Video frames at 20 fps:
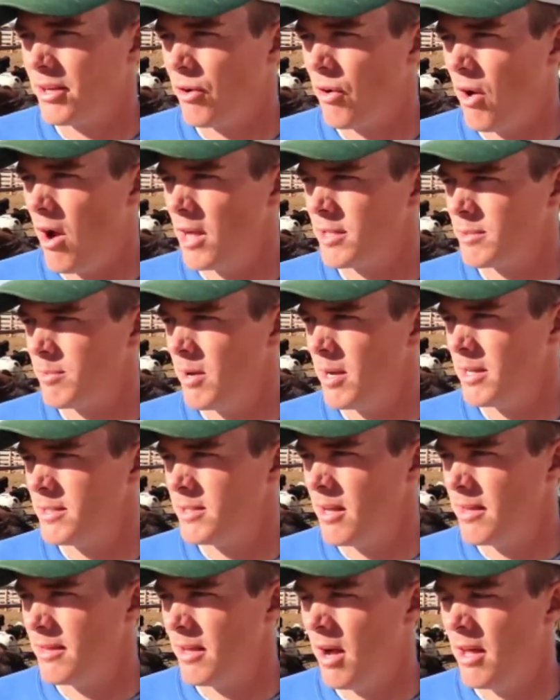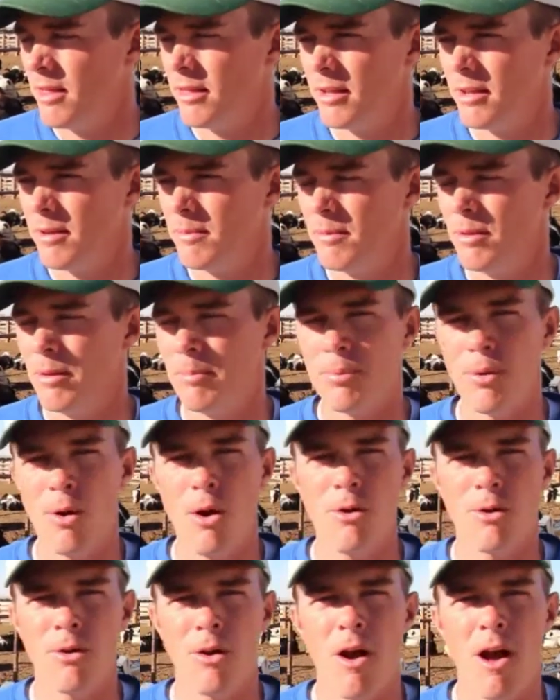crossbreds, on the
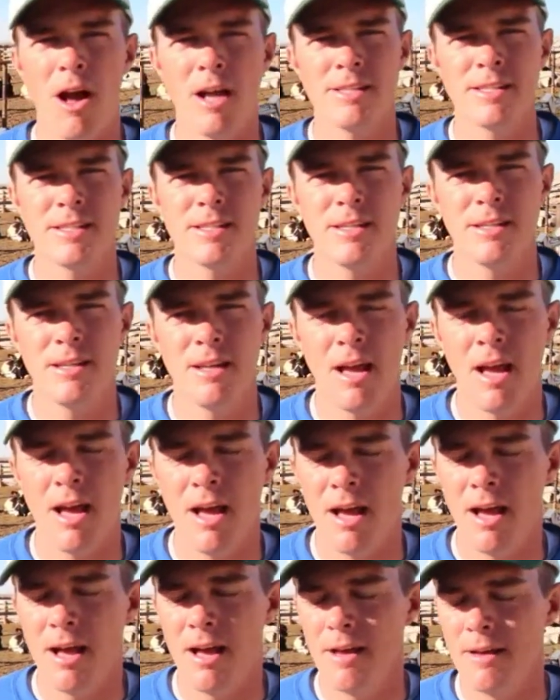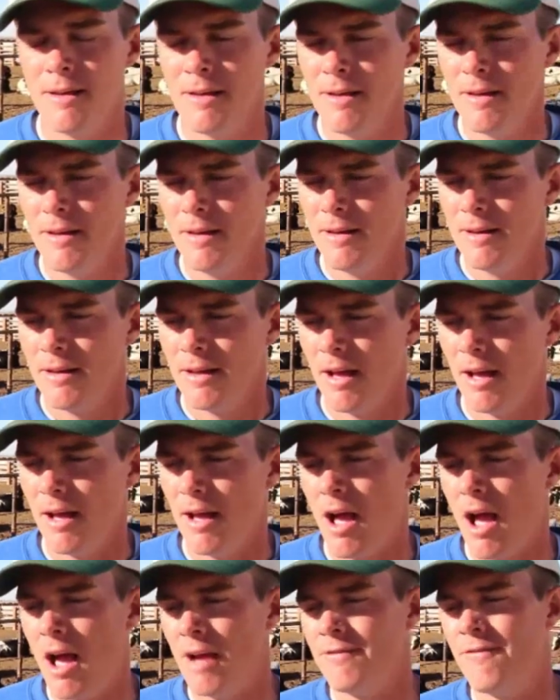ProCross,
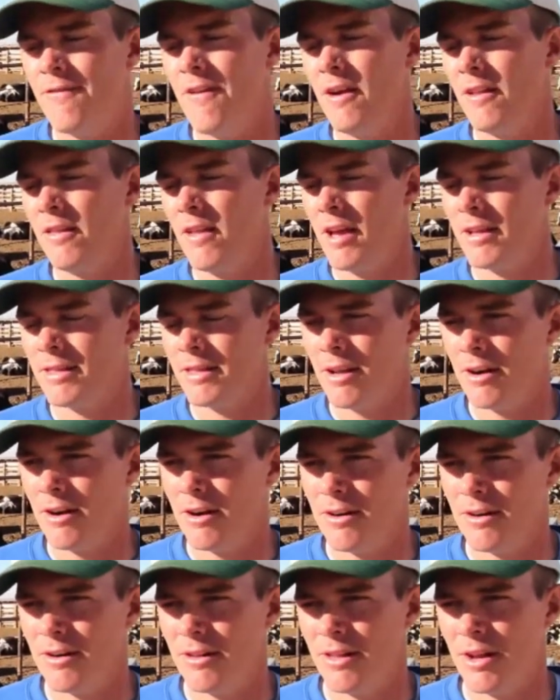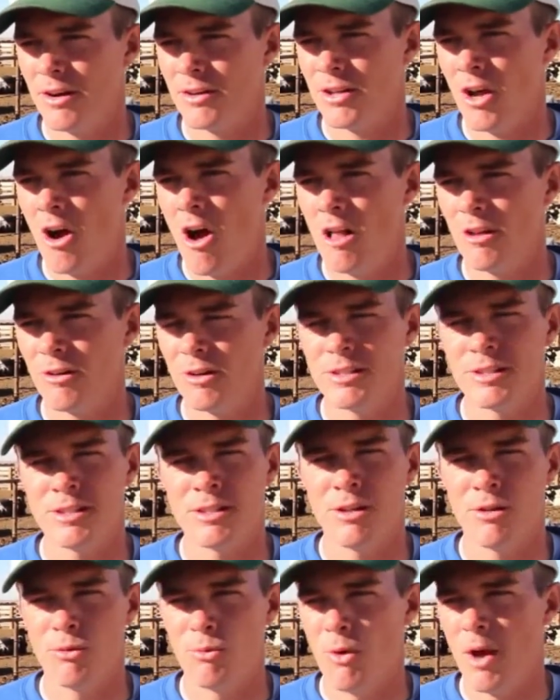I felt like their tolerance
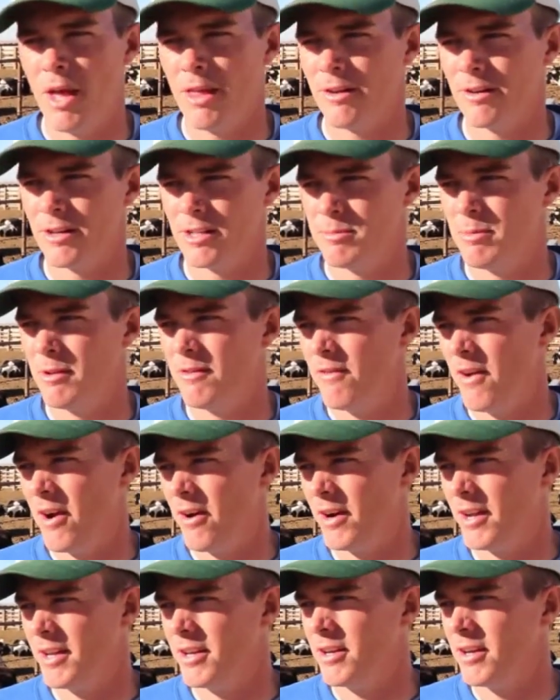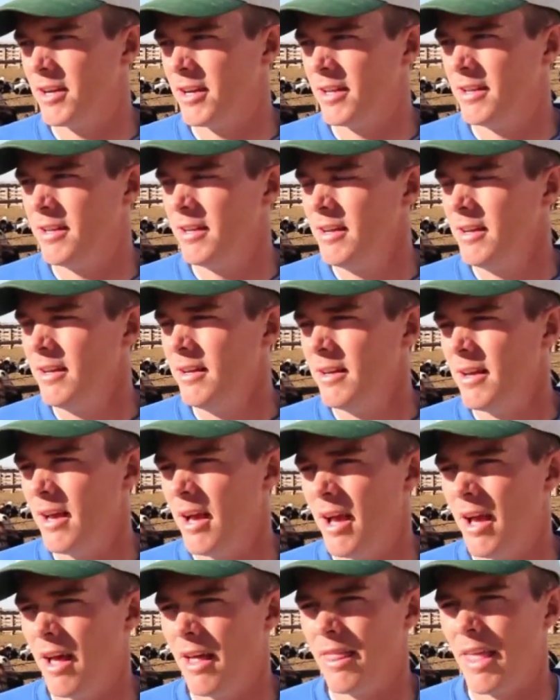to the weather has been very good.
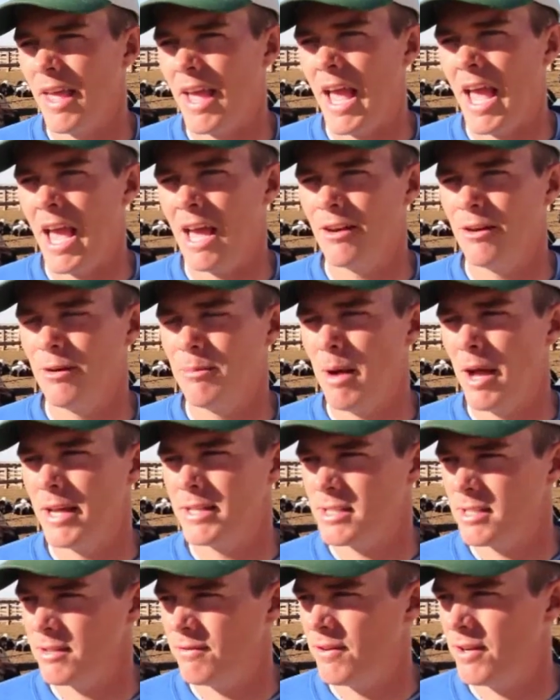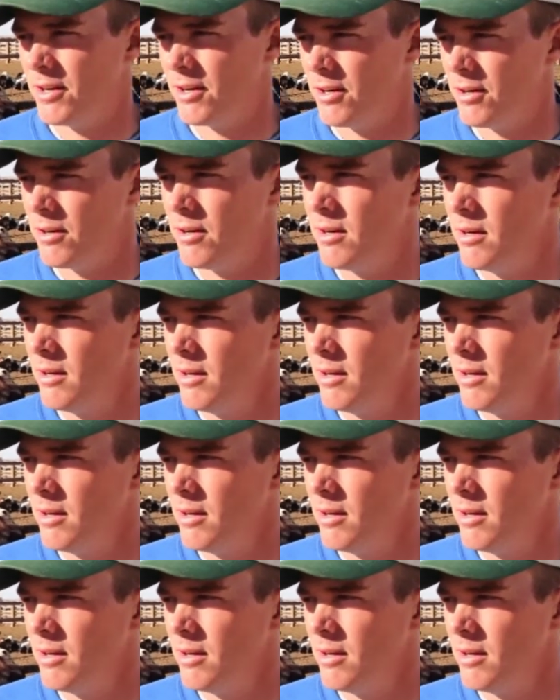They handle my severe